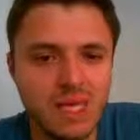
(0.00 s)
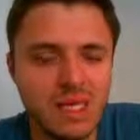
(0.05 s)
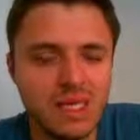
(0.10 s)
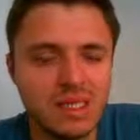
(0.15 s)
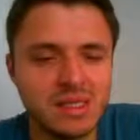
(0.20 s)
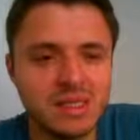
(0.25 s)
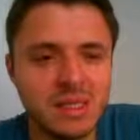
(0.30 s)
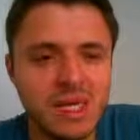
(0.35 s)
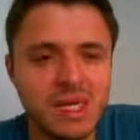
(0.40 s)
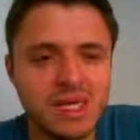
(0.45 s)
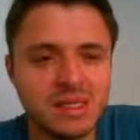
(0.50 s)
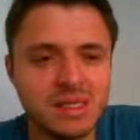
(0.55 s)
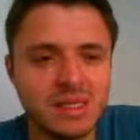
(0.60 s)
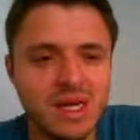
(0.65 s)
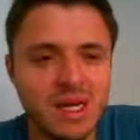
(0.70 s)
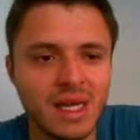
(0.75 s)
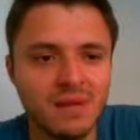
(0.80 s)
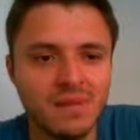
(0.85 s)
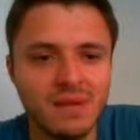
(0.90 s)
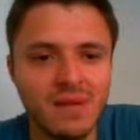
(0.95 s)
His knights
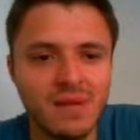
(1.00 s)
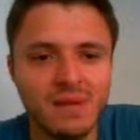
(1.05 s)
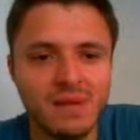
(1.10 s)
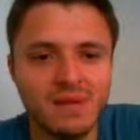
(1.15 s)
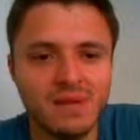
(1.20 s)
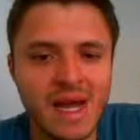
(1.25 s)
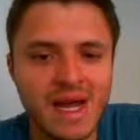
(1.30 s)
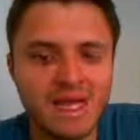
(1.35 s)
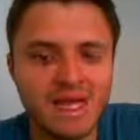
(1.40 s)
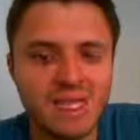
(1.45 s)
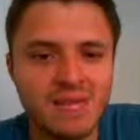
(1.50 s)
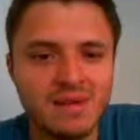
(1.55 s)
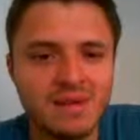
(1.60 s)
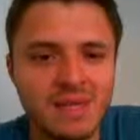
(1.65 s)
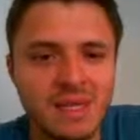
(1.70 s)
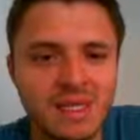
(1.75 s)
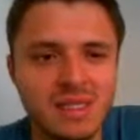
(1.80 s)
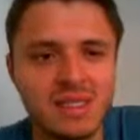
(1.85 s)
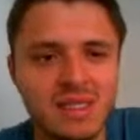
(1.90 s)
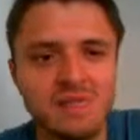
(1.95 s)
get very, very active,
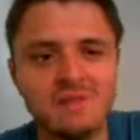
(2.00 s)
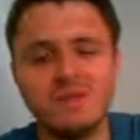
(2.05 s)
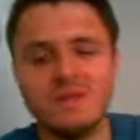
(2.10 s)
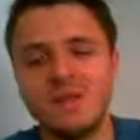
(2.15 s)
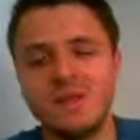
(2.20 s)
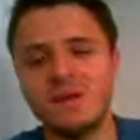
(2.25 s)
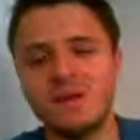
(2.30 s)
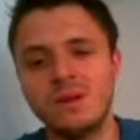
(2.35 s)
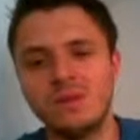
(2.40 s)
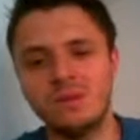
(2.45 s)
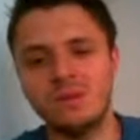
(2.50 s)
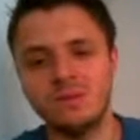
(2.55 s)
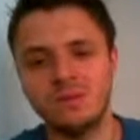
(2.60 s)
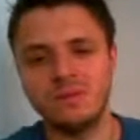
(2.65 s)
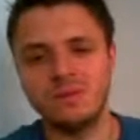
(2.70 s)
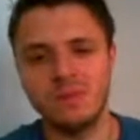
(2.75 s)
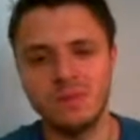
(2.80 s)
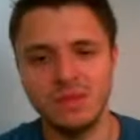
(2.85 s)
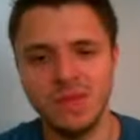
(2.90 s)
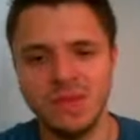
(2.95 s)
and I did feel
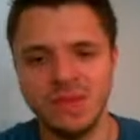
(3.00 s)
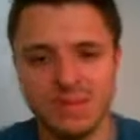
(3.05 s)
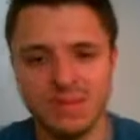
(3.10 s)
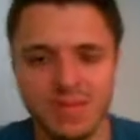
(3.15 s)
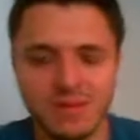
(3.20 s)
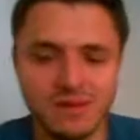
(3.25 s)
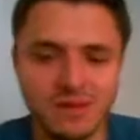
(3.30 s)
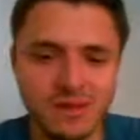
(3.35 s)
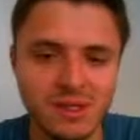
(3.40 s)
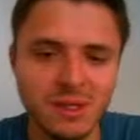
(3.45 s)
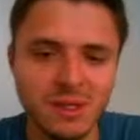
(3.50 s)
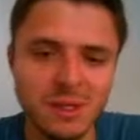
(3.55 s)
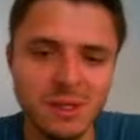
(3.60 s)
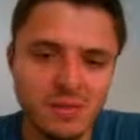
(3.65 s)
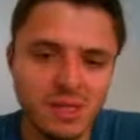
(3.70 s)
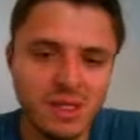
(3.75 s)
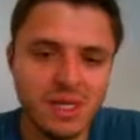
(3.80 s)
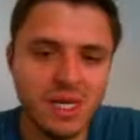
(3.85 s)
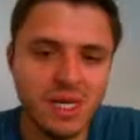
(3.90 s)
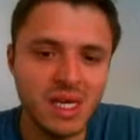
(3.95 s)
I suffered a
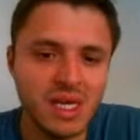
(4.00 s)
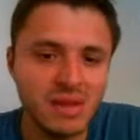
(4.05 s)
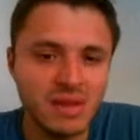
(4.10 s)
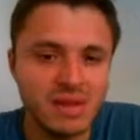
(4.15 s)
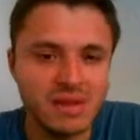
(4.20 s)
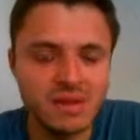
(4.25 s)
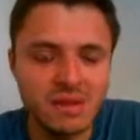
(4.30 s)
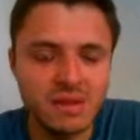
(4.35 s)
little bit here.